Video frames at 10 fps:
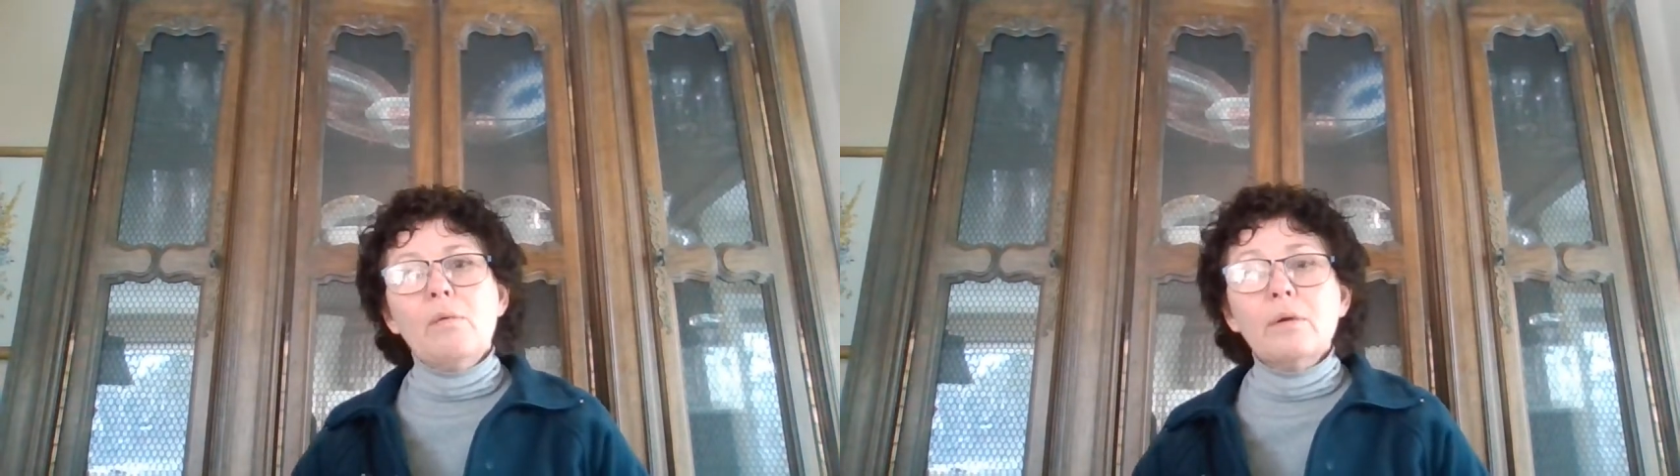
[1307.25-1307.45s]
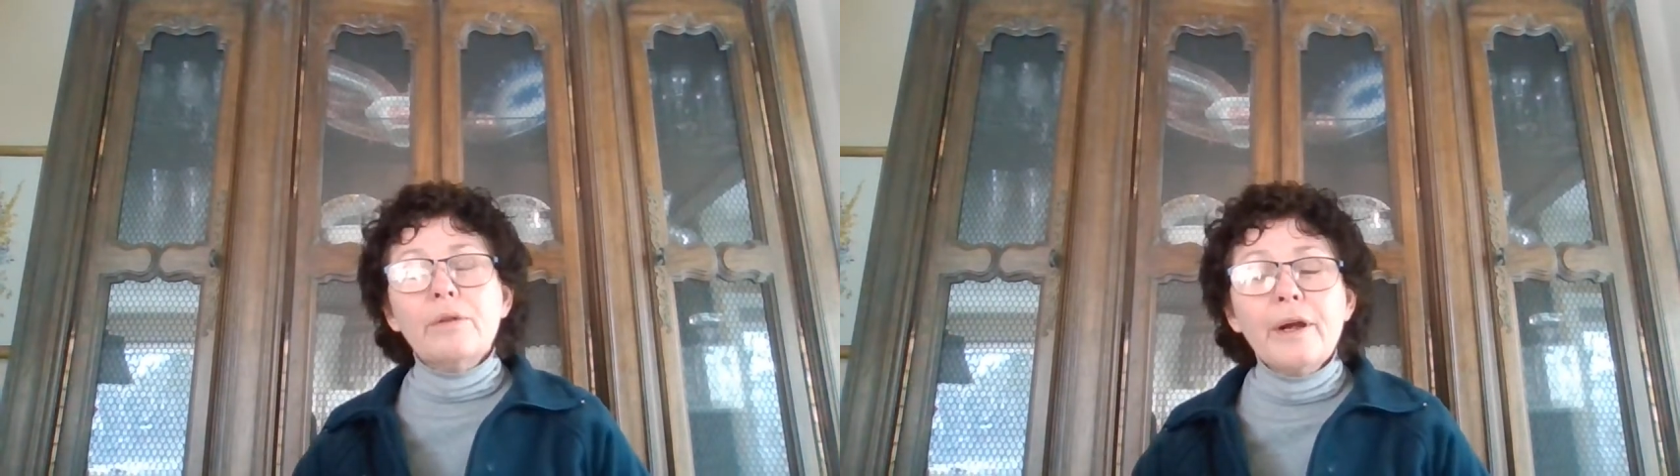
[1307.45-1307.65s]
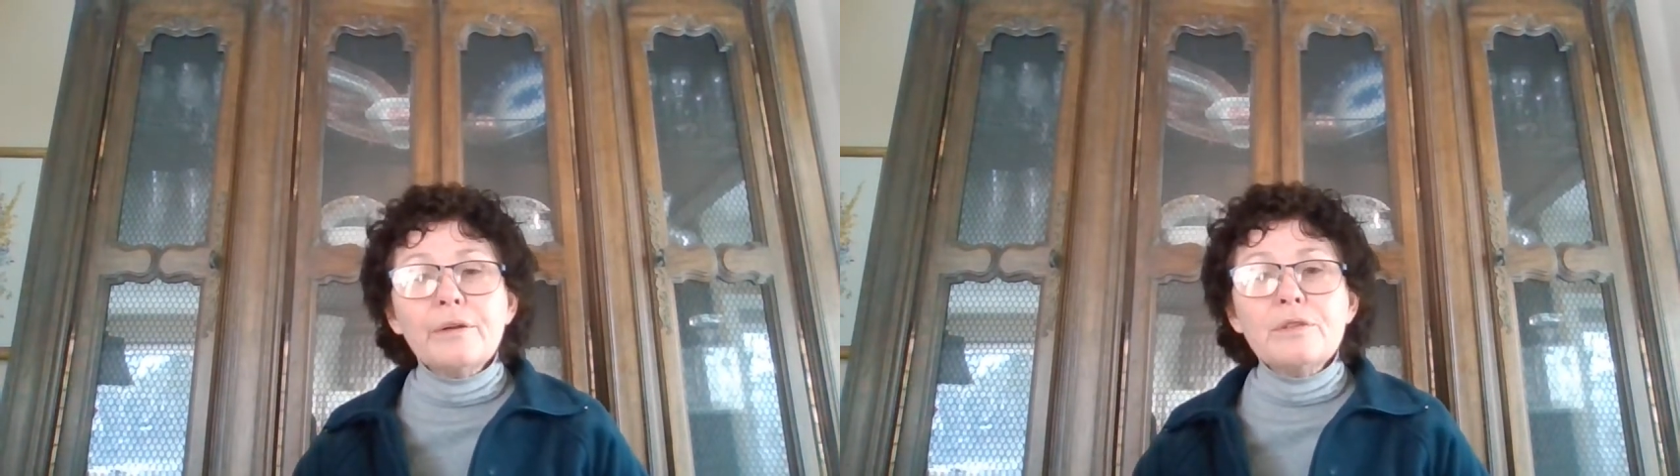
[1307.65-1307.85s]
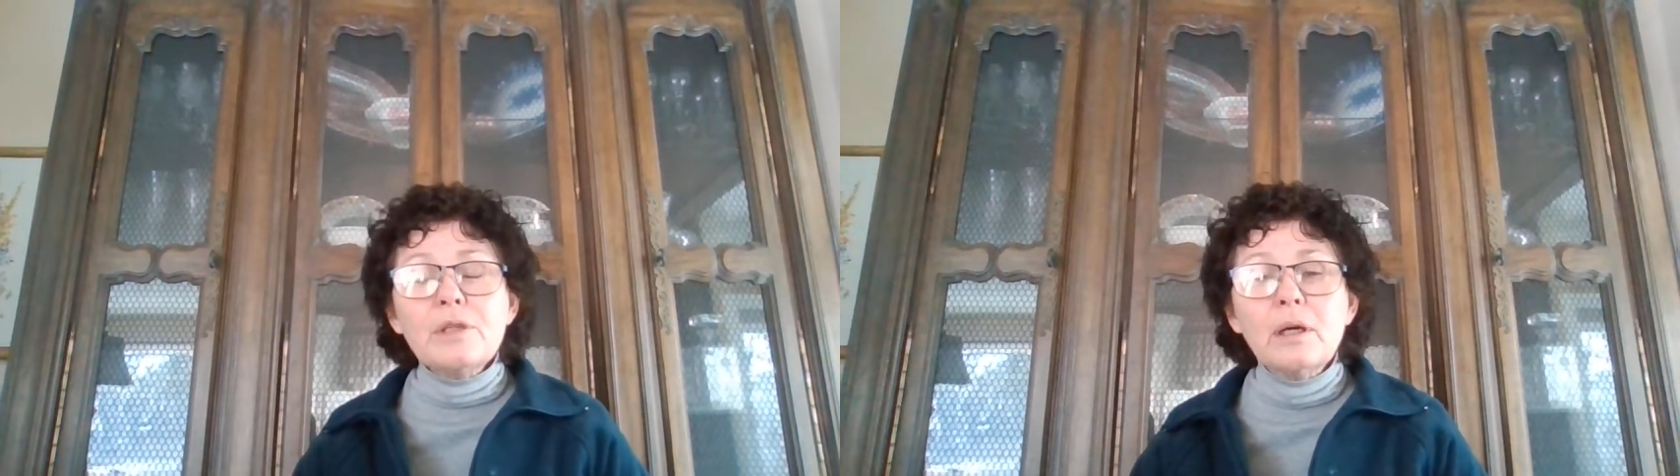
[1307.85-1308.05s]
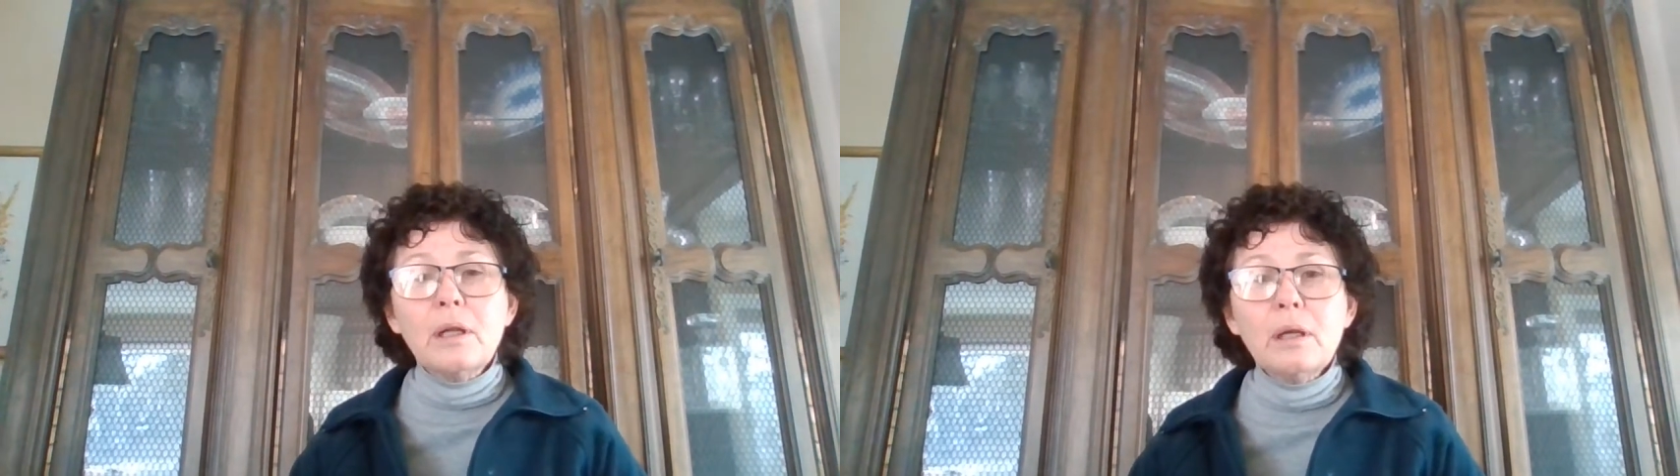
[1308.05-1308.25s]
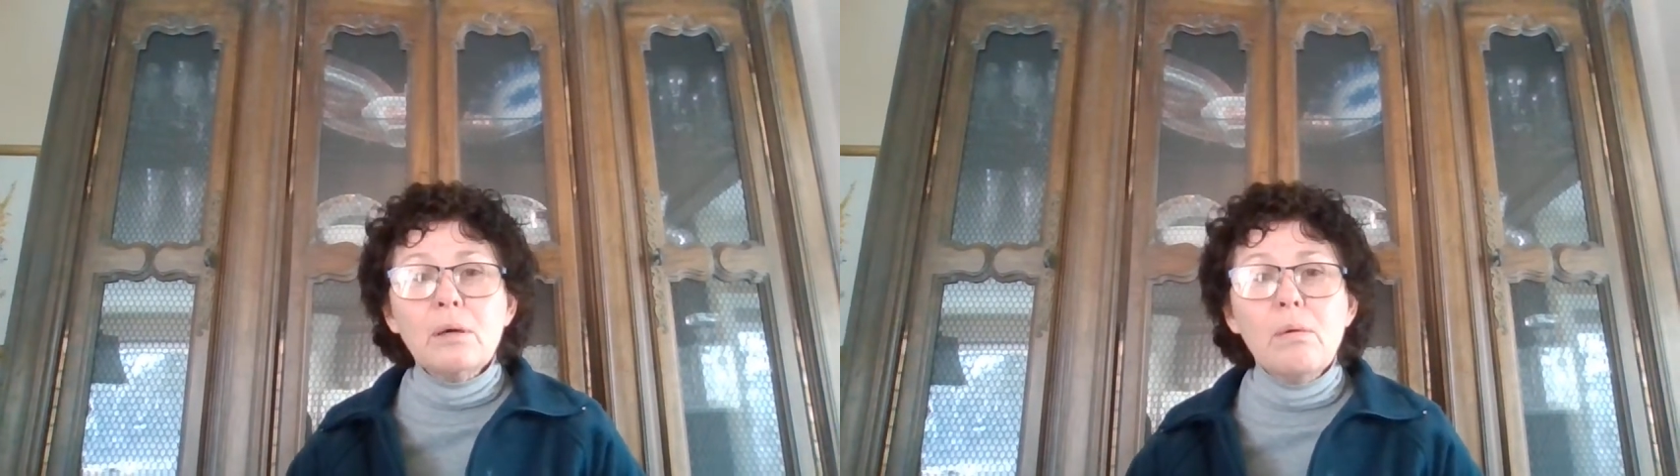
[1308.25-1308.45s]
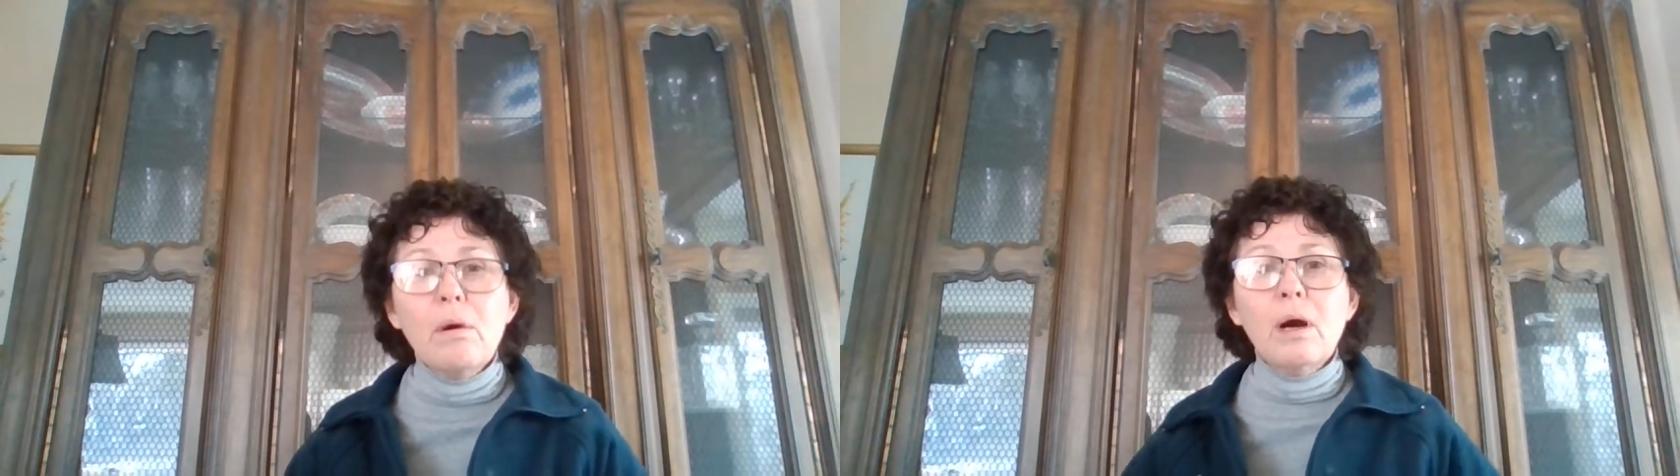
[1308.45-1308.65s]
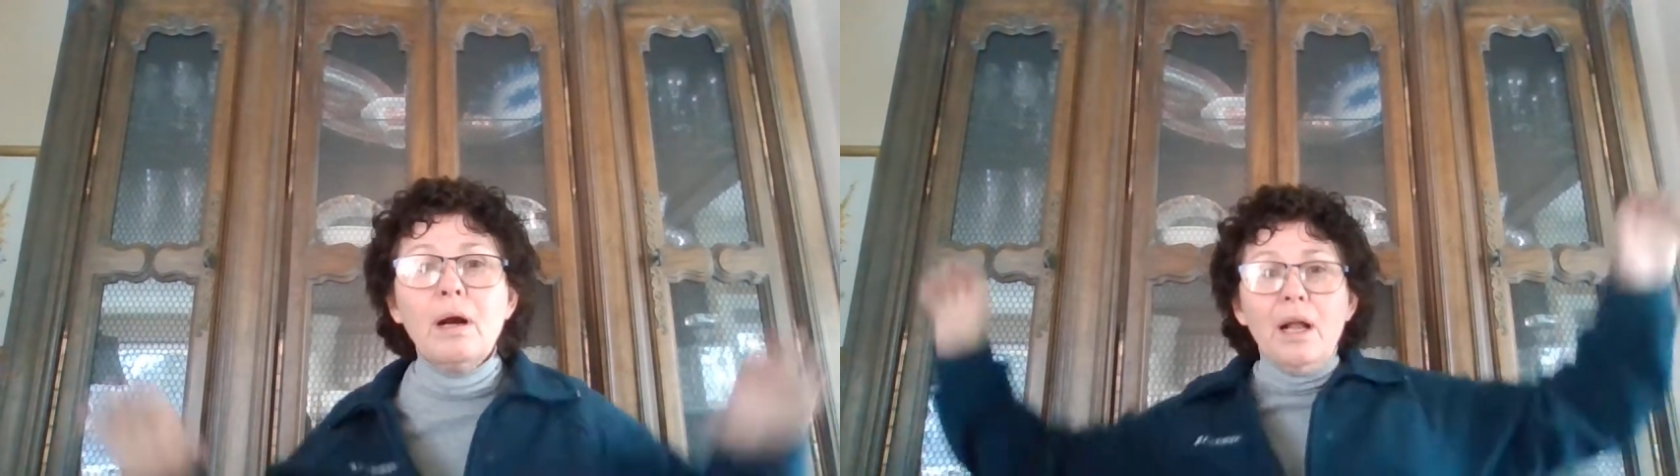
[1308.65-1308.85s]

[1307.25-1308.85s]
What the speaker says: Well, there's the clue.